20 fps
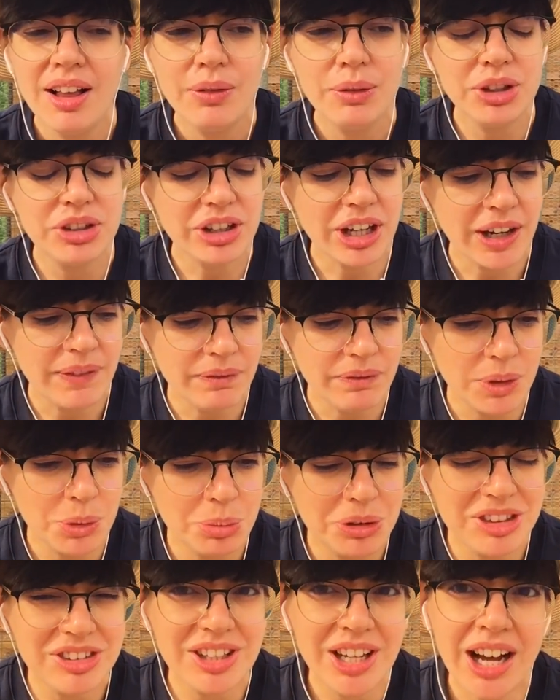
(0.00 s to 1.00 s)
which I'm a
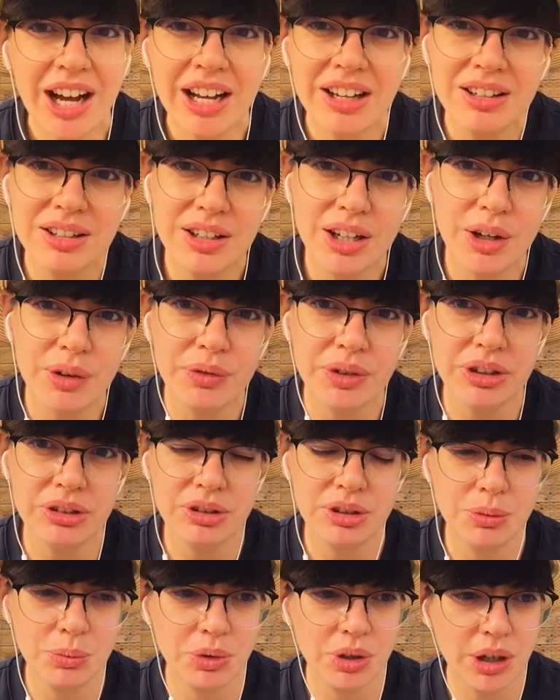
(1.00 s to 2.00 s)
bit tired of in
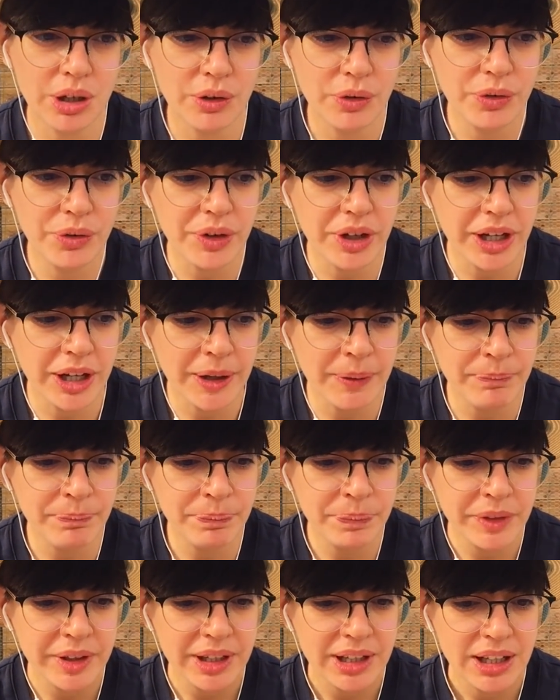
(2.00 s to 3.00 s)
terms of
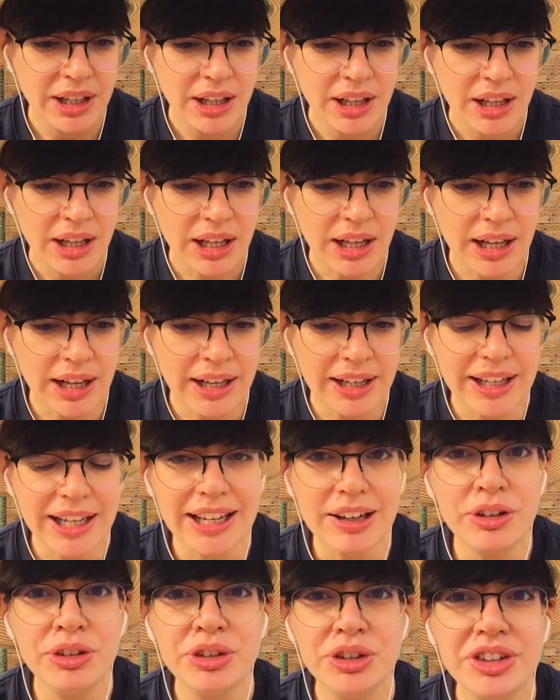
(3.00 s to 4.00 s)

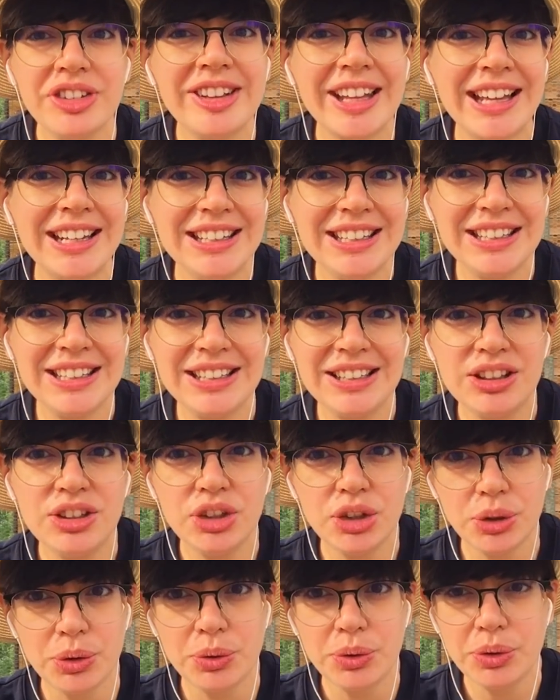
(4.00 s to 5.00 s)
understanding
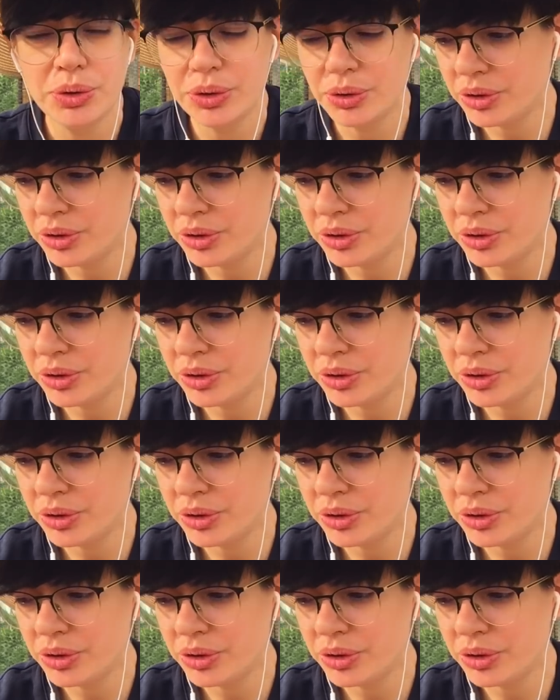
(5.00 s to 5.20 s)
news. So